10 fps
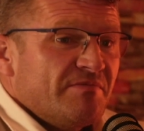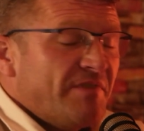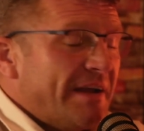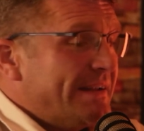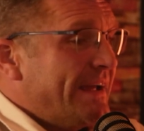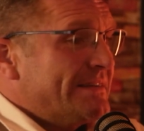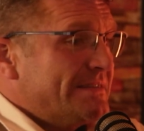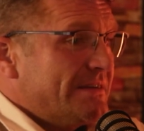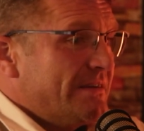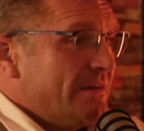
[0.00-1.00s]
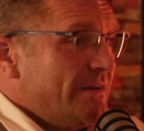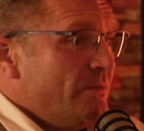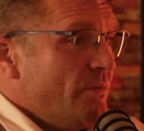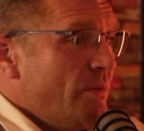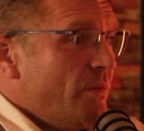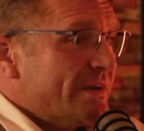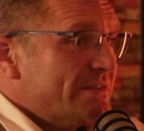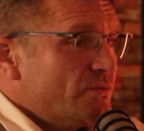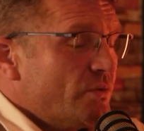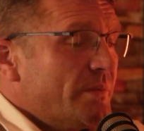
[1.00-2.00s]
fantastic in what it's
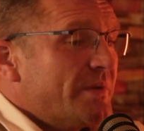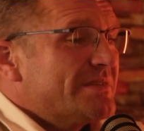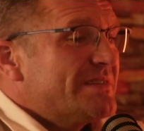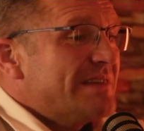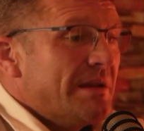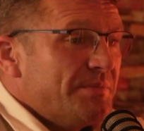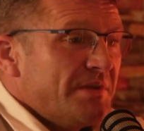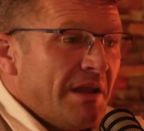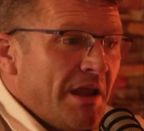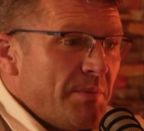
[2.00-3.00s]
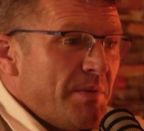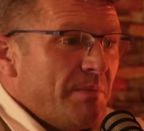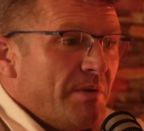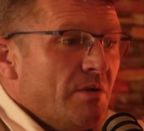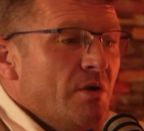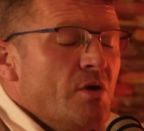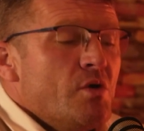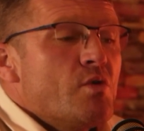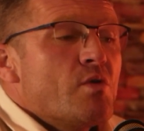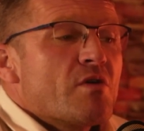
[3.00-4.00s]
doing, because it's helping a lot of people
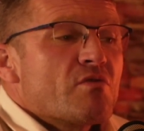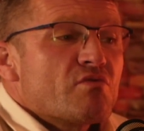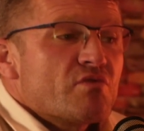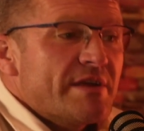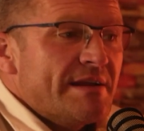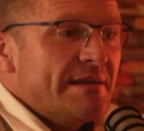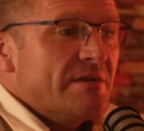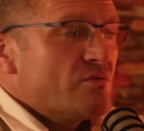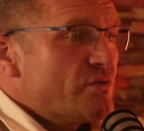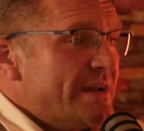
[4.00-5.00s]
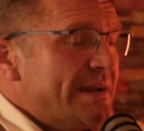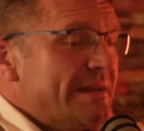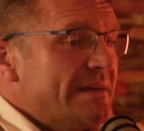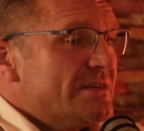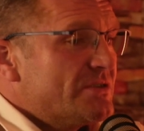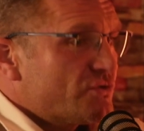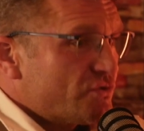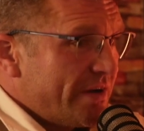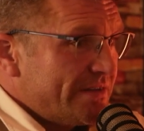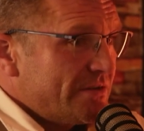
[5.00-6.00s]
who are really, really
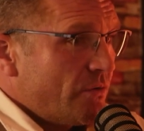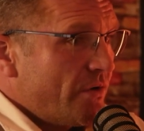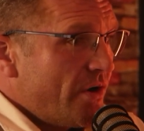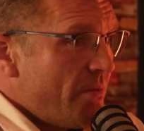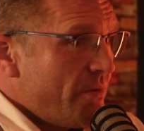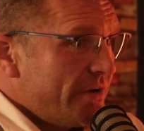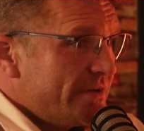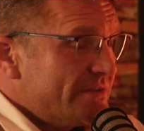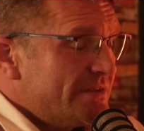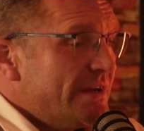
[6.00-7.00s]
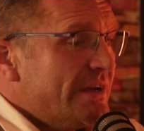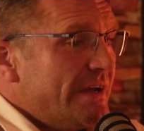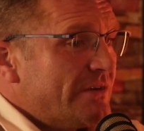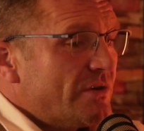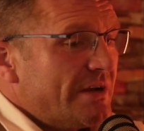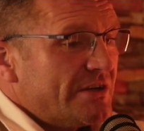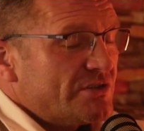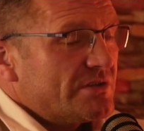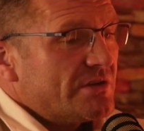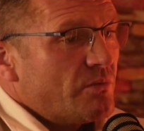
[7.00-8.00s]
stressed out of their minds in
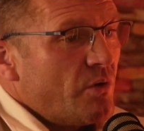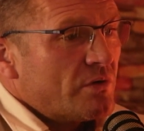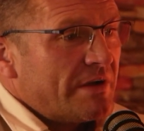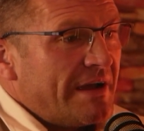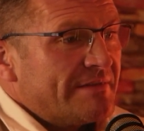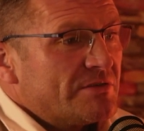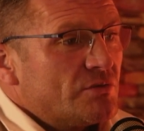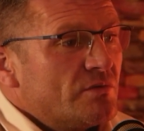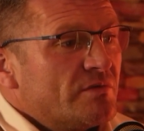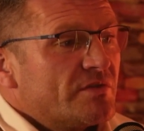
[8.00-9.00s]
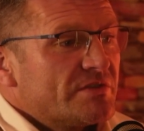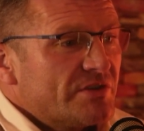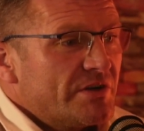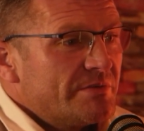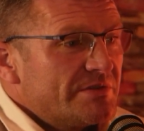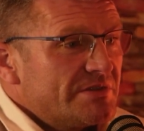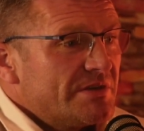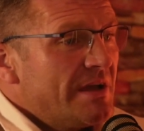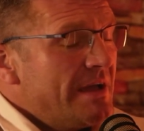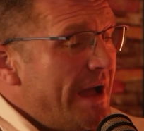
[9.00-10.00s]
relation to the work they have to do for assignments,
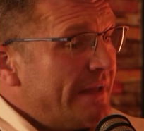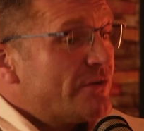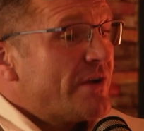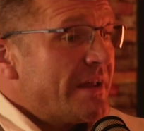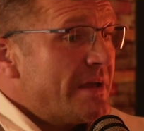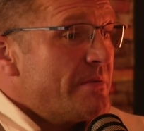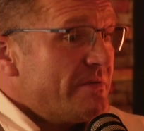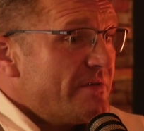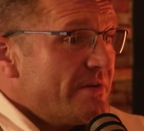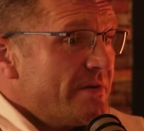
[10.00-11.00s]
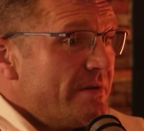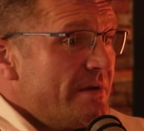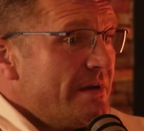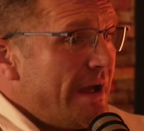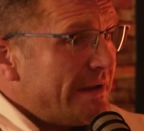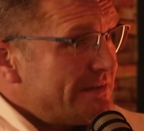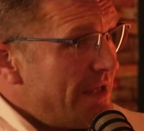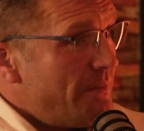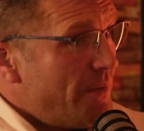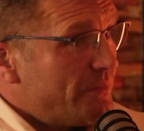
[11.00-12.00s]
and they're not able for it. And it's
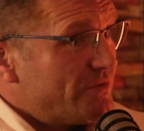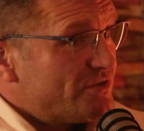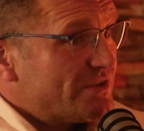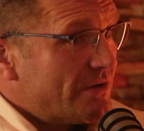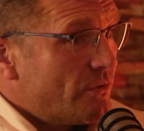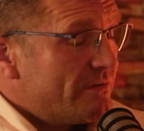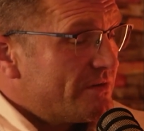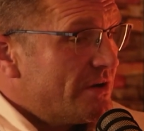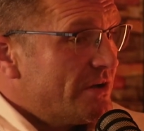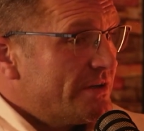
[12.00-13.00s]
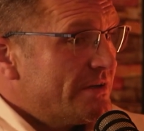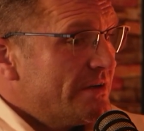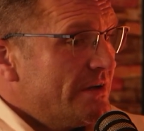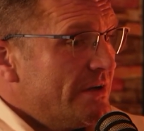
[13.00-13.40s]
helping them to just get over the line.